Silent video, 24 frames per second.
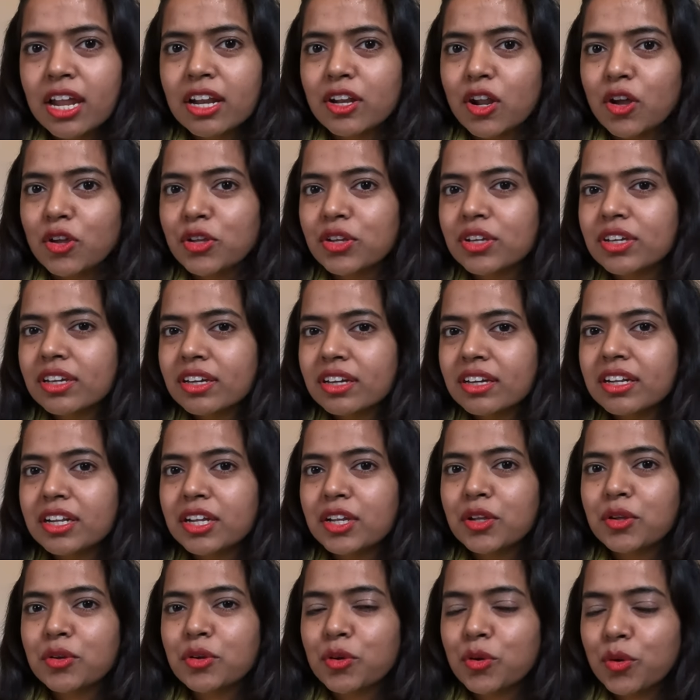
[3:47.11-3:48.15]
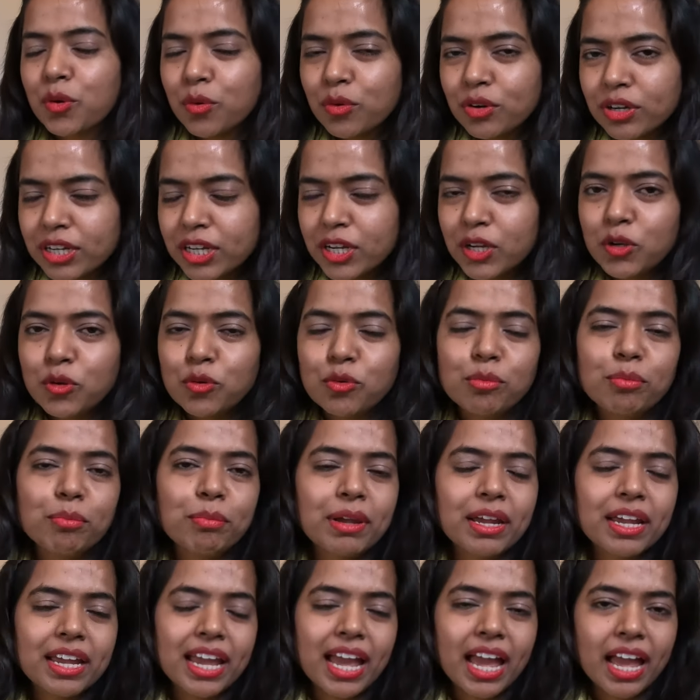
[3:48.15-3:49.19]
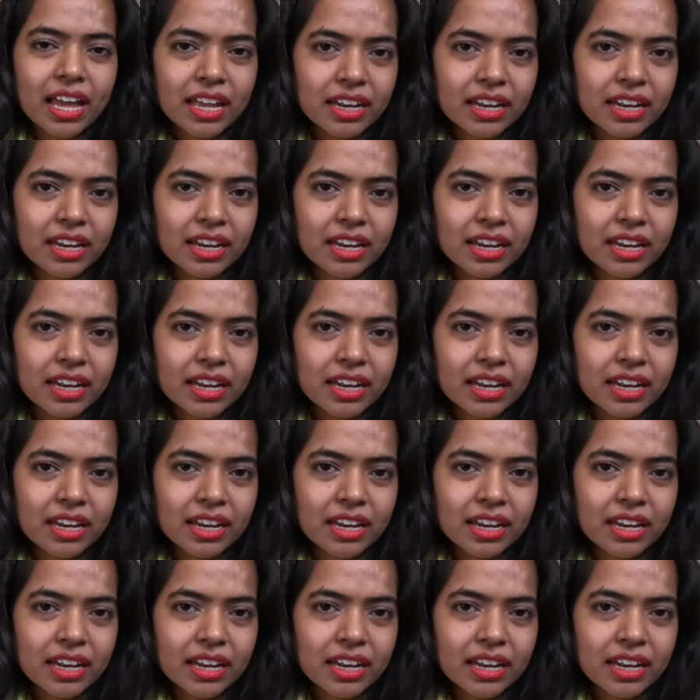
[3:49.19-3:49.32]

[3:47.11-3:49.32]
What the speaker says: Now here you don't need to pay